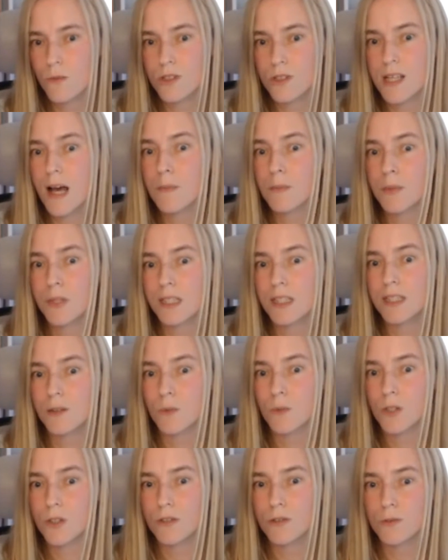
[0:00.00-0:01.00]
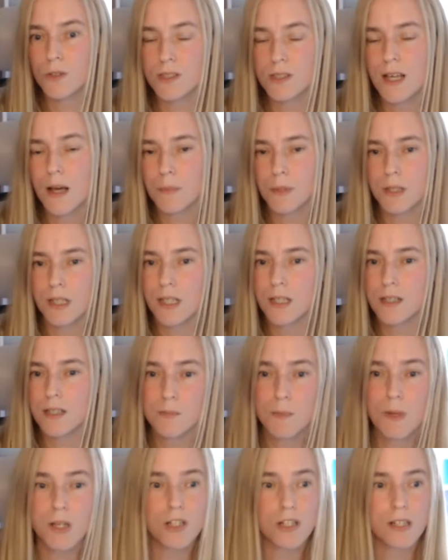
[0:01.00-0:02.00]
happening in the world, what's happening,
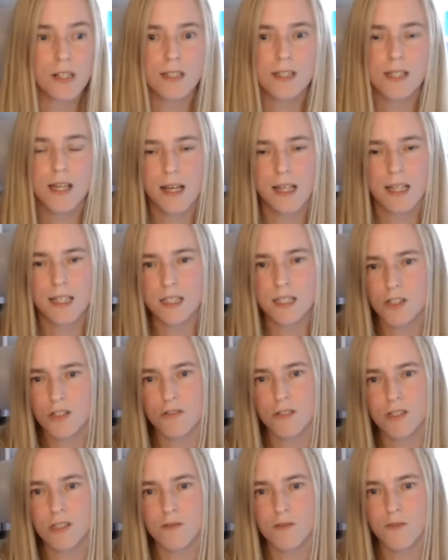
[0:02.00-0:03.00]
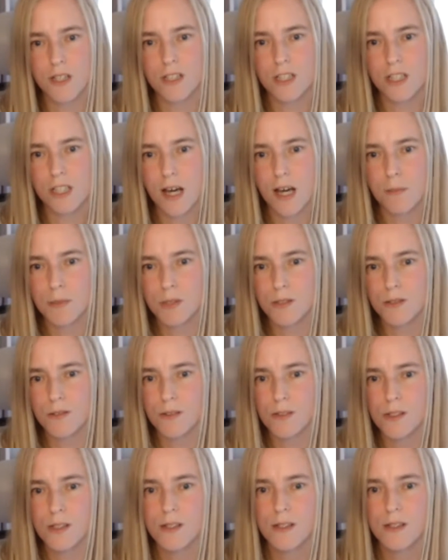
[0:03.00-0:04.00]
especially in tech industries and venture capital,